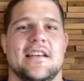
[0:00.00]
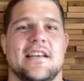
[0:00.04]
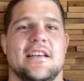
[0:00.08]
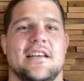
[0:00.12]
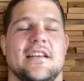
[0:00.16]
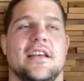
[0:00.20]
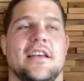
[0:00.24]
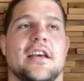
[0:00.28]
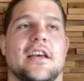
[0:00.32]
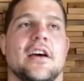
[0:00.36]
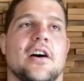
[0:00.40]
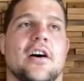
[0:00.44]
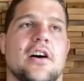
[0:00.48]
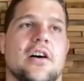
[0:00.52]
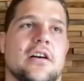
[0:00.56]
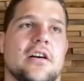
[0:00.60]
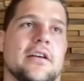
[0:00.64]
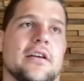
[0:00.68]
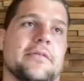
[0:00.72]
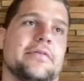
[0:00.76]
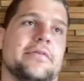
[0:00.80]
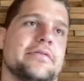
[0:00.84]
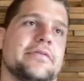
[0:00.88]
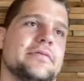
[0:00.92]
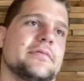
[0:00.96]
Yeah,
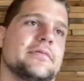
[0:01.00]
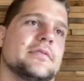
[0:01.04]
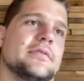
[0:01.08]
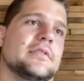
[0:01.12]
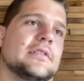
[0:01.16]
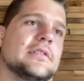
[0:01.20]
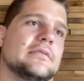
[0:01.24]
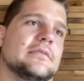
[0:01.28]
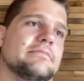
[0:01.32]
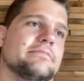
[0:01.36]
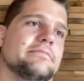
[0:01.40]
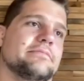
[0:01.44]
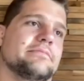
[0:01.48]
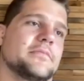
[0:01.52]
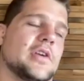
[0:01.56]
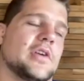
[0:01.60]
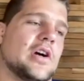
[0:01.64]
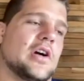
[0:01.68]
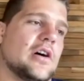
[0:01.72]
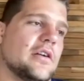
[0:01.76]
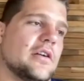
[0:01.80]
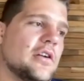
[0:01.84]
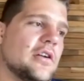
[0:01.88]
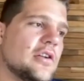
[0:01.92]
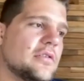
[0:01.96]
I've,
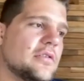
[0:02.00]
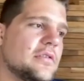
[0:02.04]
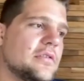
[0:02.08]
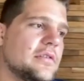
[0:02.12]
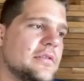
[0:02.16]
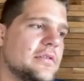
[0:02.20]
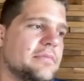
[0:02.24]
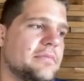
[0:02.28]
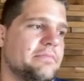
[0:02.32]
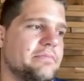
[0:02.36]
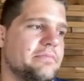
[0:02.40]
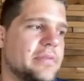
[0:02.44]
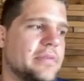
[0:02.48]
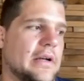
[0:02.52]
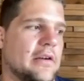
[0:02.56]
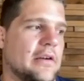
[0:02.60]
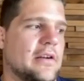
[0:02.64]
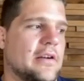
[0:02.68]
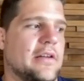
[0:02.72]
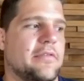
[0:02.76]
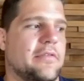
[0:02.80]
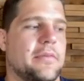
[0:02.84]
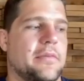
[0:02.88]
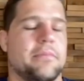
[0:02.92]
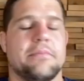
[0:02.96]
yeah, not I don't
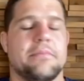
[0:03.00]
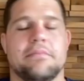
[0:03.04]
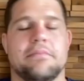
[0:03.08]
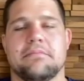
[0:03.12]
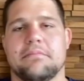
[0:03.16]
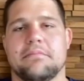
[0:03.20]
have a,